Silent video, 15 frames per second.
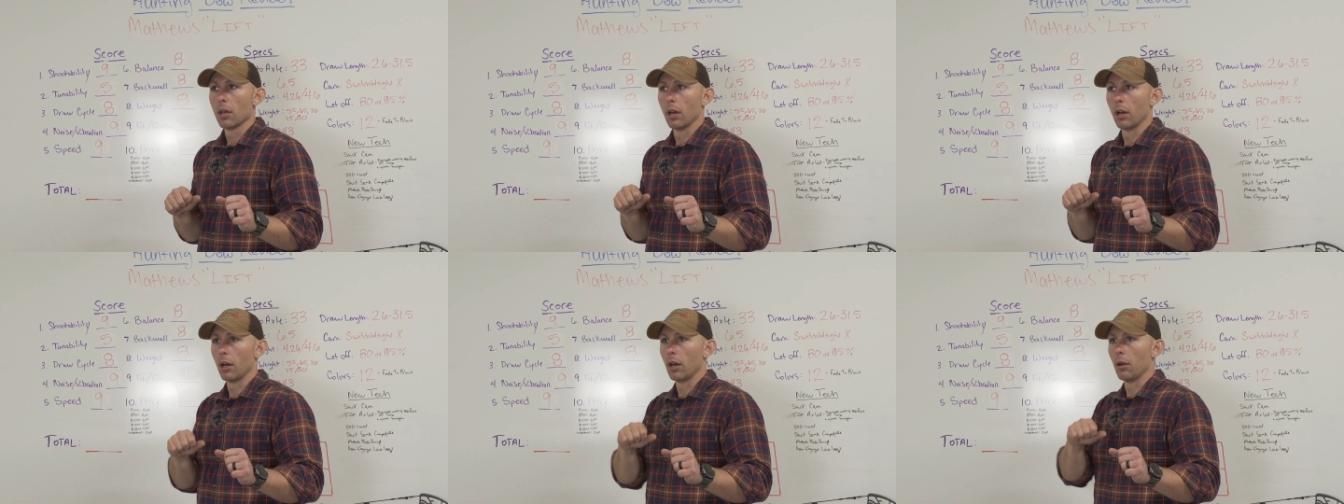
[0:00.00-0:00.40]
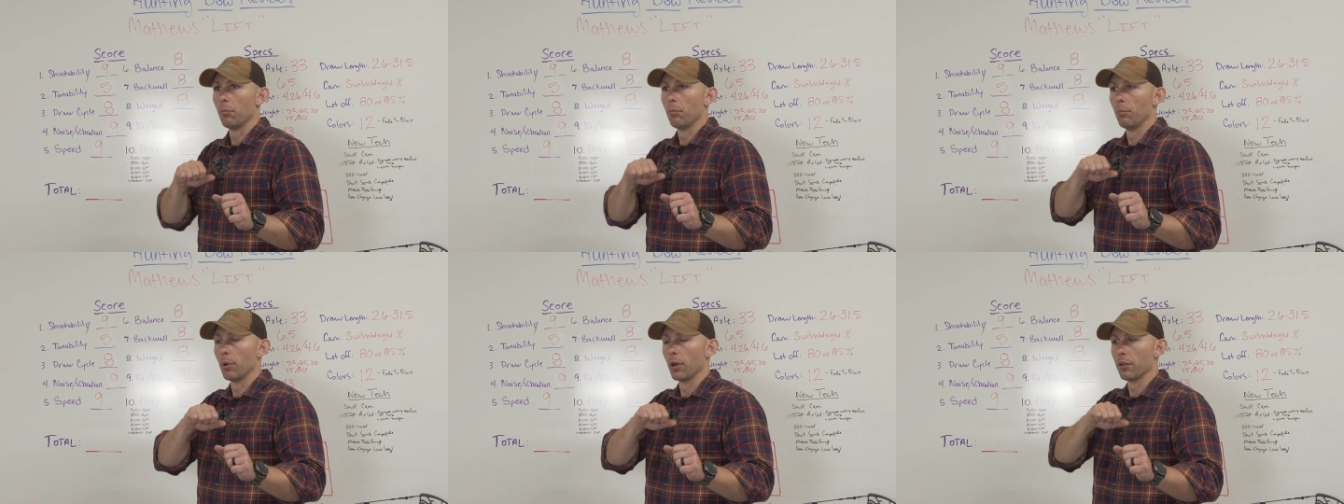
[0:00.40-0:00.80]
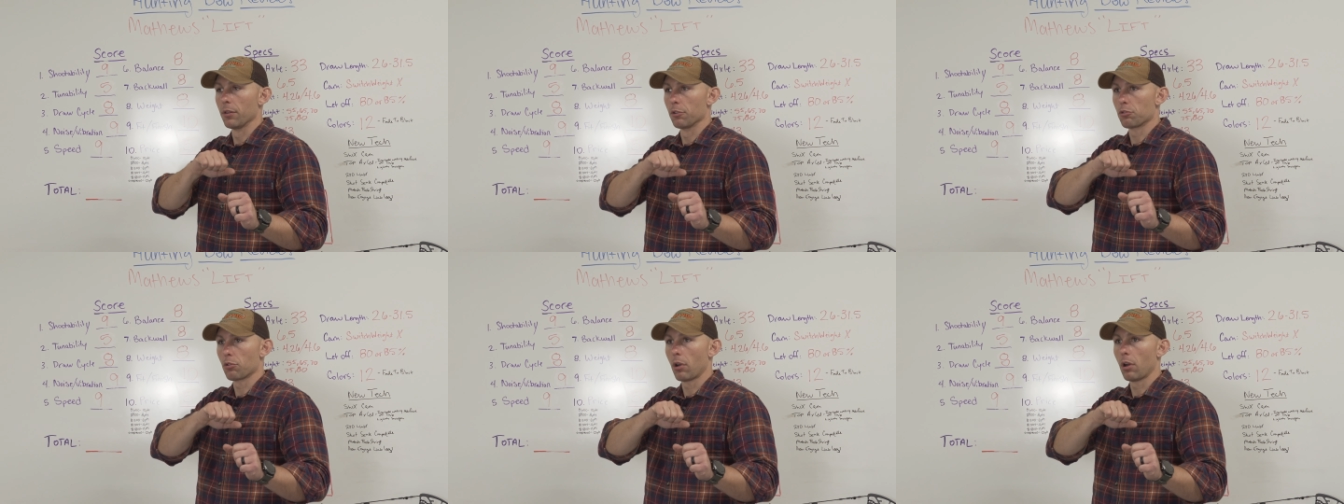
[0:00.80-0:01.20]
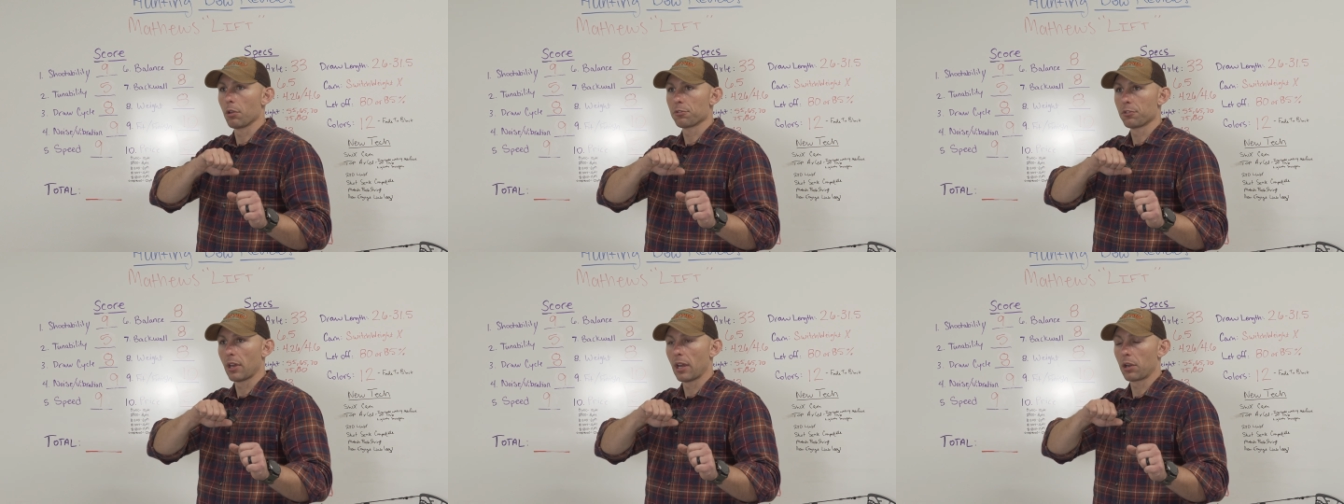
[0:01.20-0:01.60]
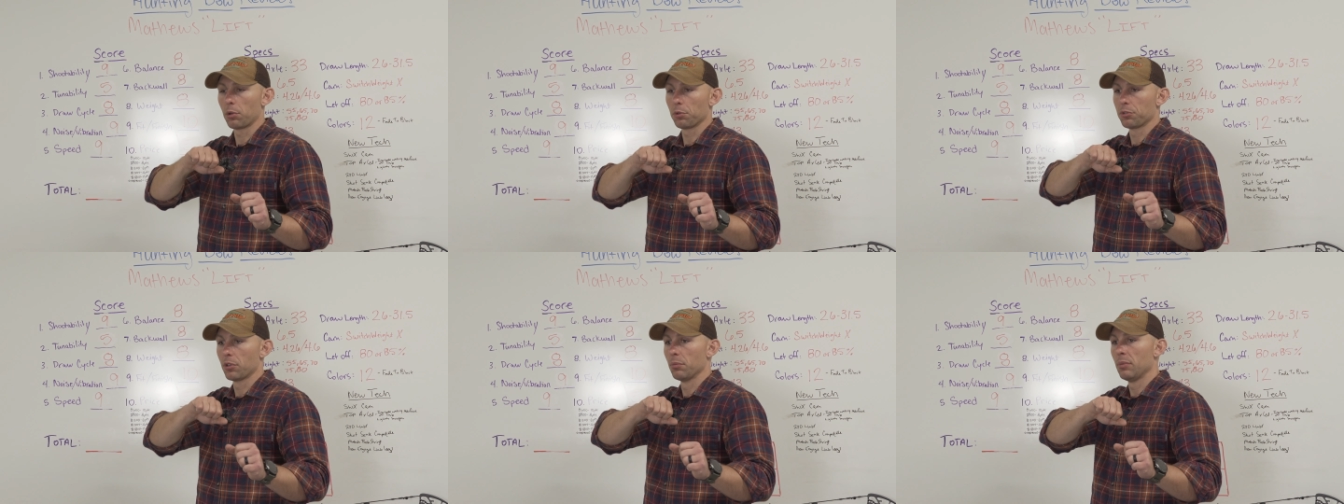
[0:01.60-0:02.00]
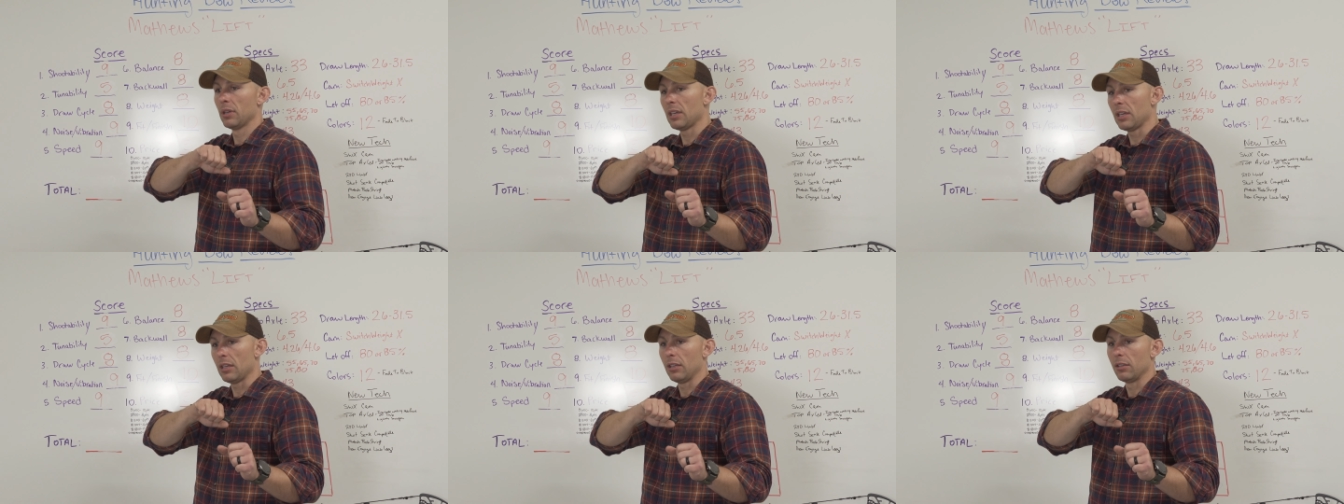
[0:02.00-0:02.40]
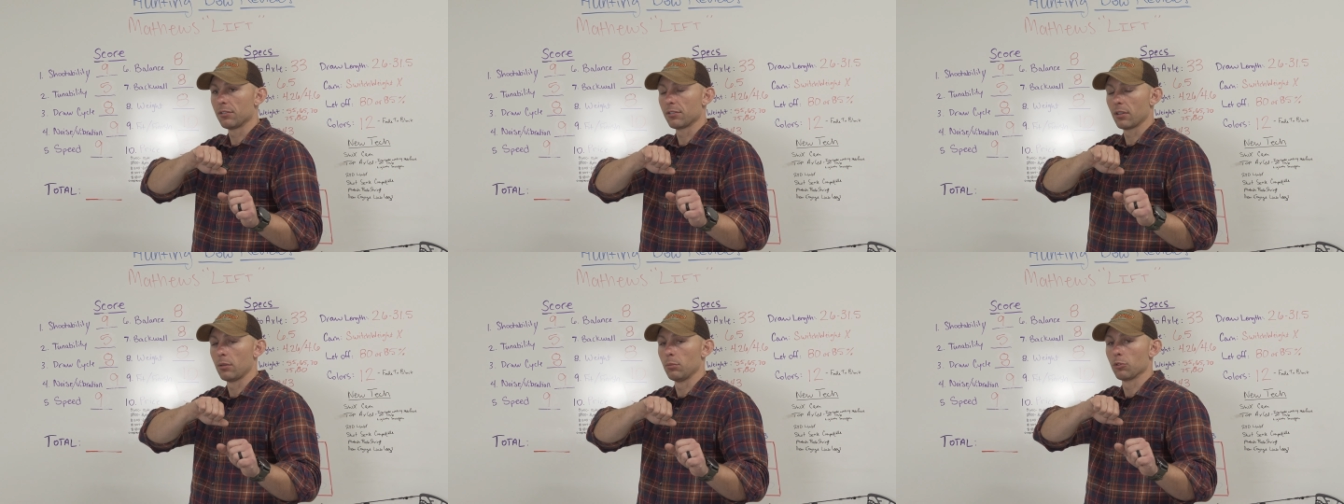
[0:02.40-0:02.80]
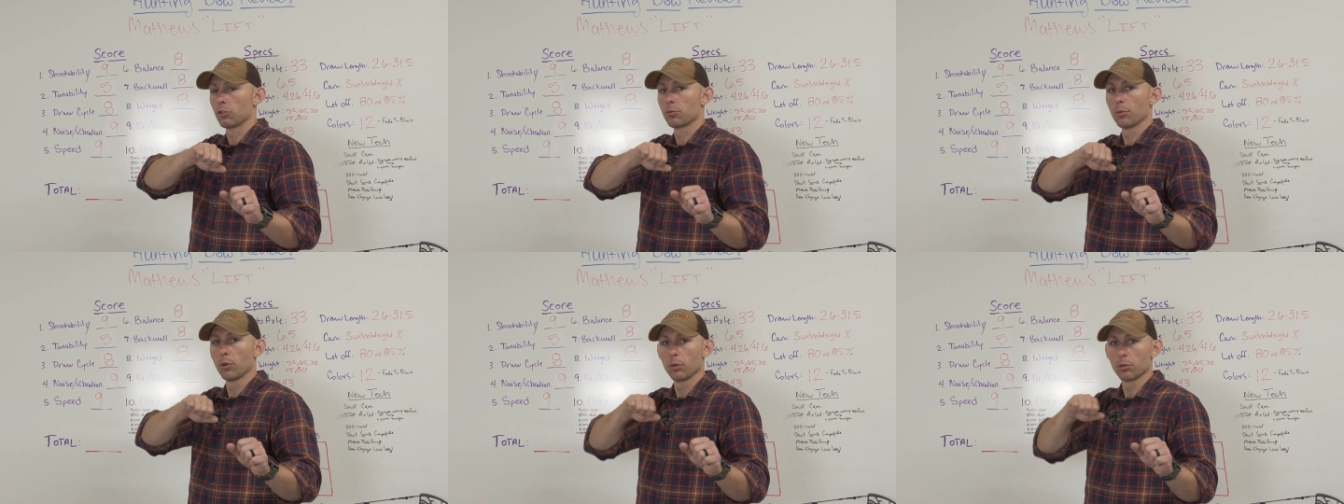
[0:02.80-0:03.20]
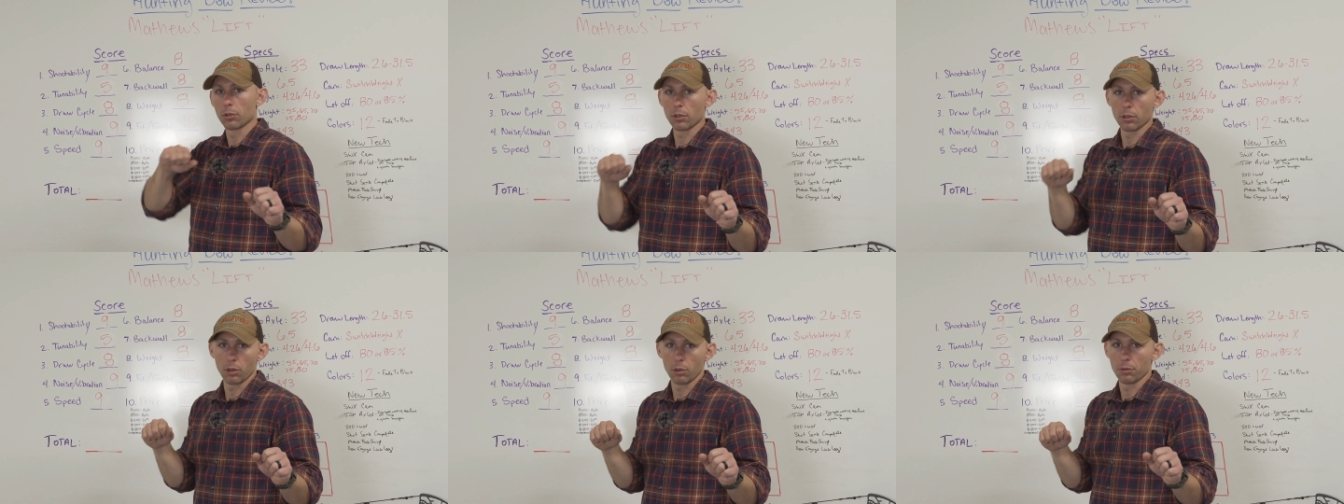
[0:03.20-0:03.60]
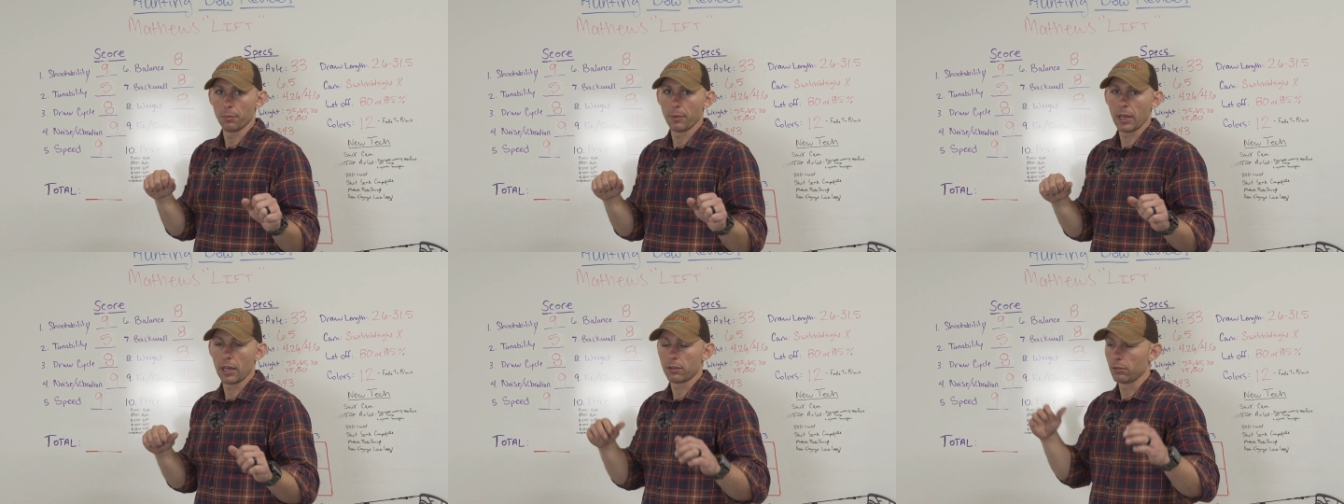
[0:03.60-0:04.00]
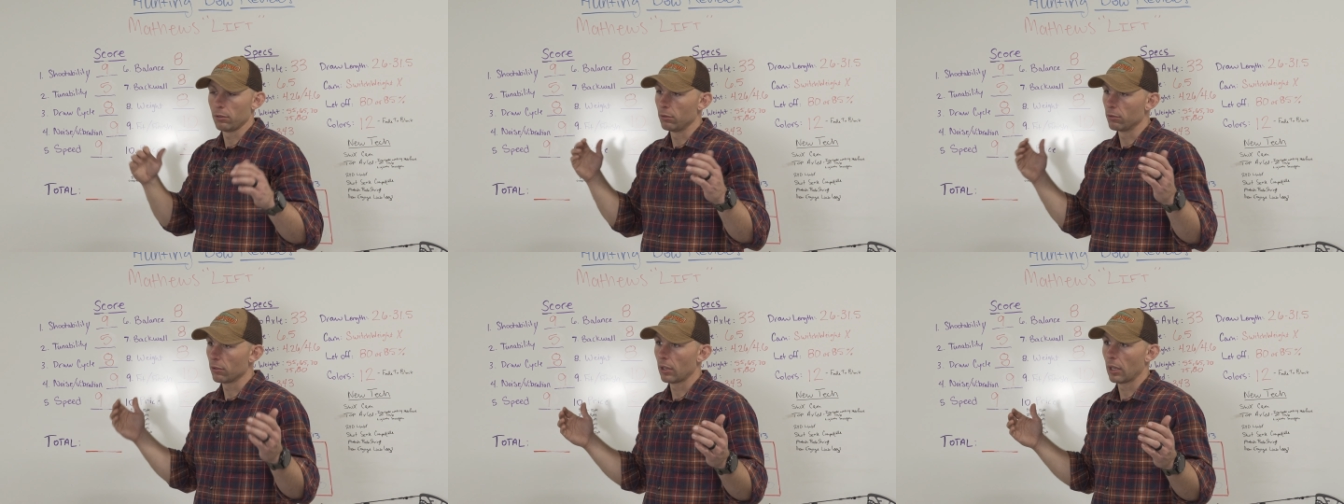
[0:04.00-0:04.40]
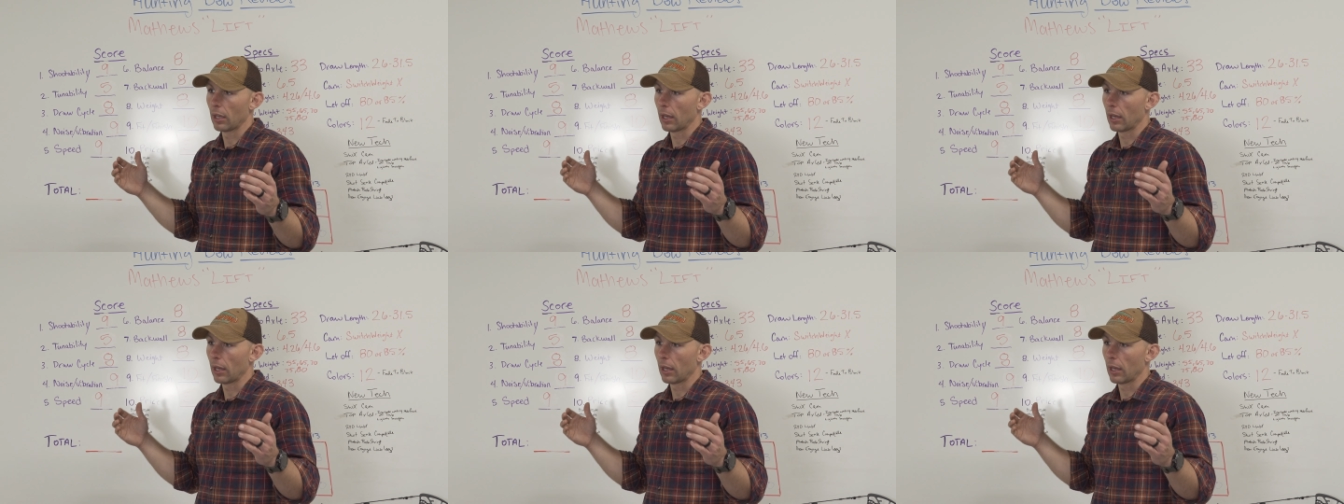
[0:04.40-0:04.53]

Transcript: but the draw cycle to me seems smoother on the Mathews.